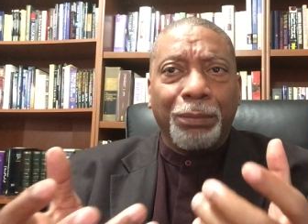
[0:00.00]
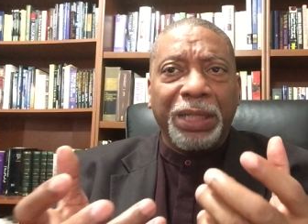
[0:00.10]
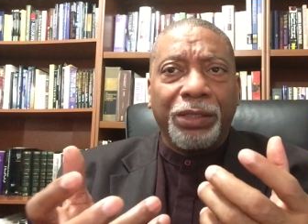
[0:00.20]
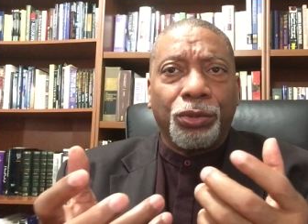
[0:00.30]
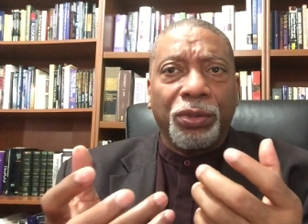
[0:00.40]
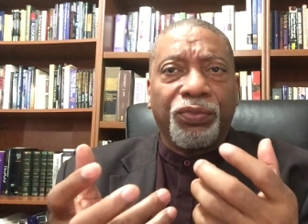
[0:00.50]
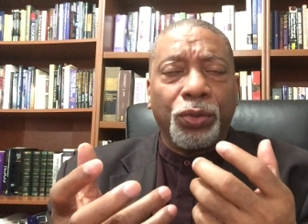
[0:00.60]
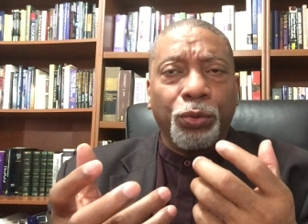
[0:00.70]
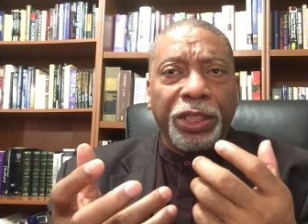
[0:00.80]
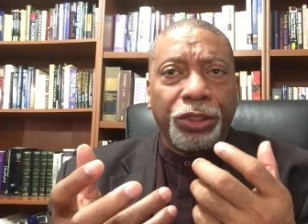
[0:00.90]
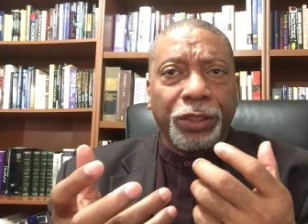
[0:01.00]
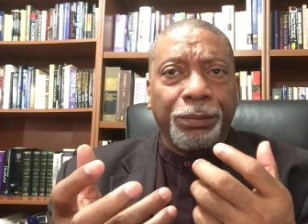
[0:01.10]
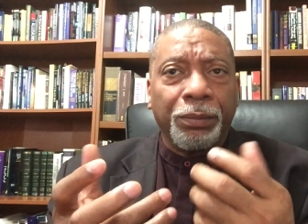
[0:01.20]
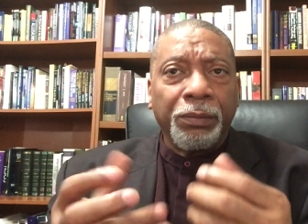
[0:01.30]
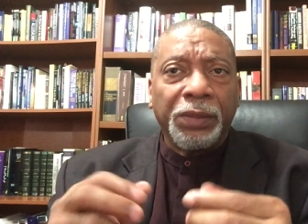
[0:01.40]
them into a
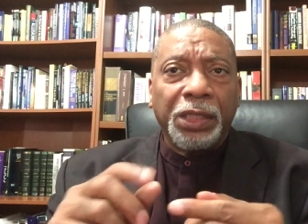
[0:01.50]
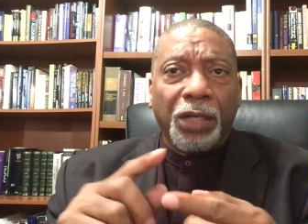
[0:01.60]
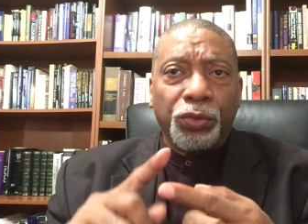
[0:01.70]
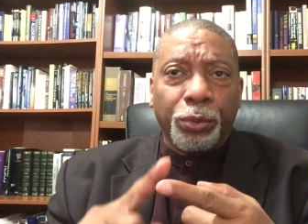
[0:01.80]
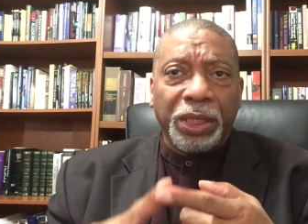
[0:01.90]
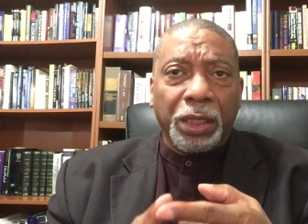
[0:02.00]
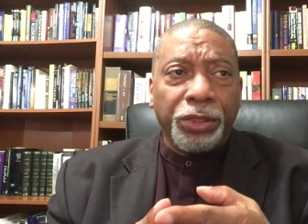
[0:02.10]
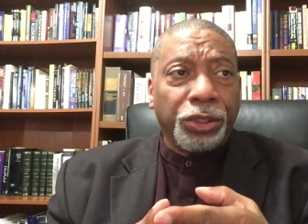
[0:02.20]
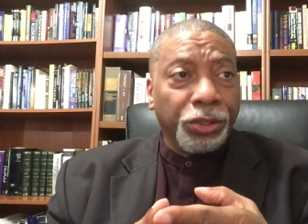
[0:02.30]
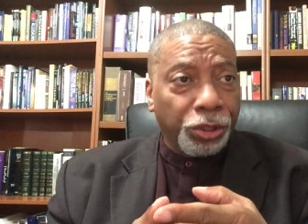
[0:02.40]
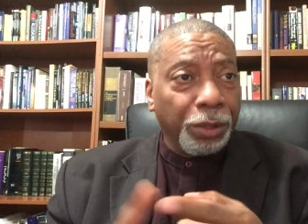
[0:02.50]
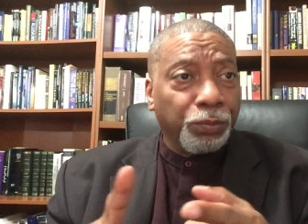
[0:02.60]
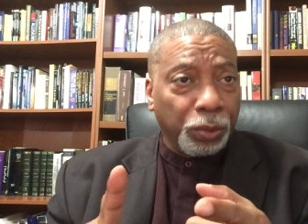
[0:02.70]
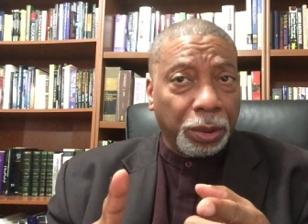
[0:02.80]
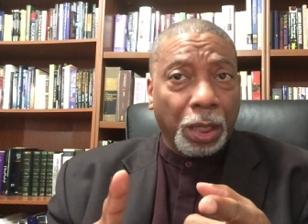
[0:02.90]
fruition of a
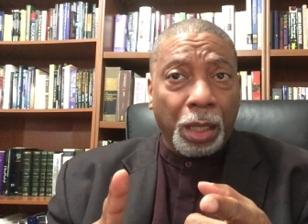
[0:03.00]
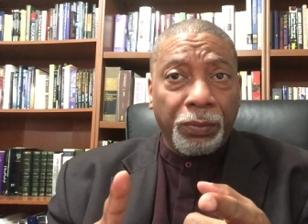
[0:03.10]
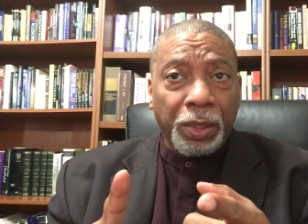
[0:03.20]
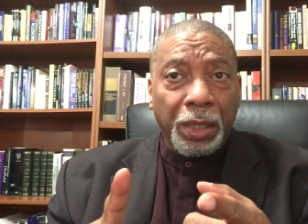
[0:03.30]
relationship with God.